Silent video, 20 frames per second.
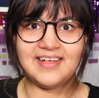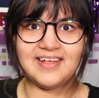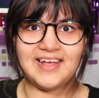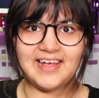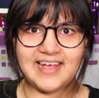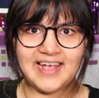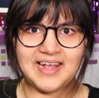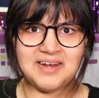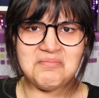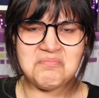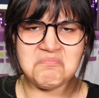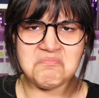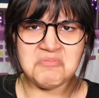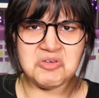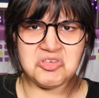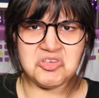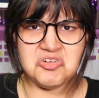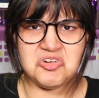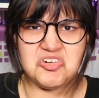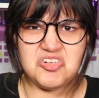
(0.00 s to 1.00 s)
Again,
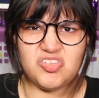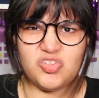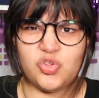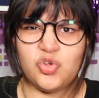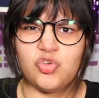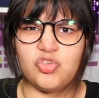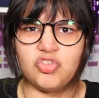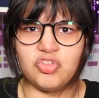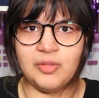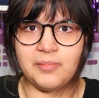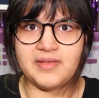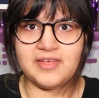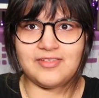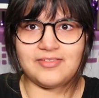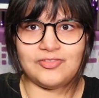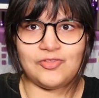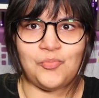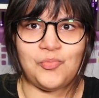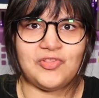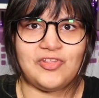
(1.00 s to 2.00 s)
make sure it's your stomach,
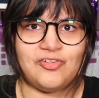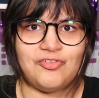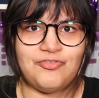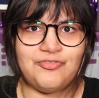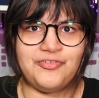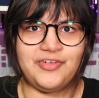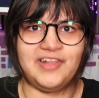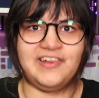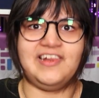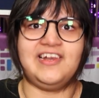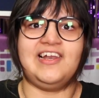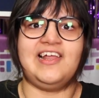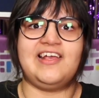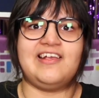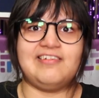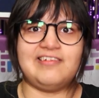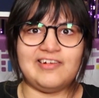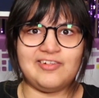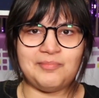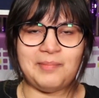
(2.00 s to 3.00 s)
the one that's feeling like
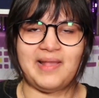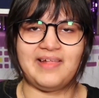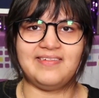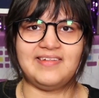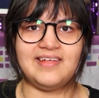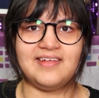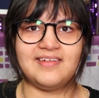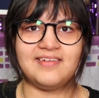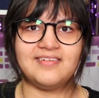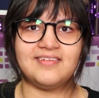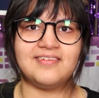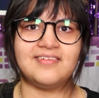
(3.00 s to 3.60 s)
it's expanding.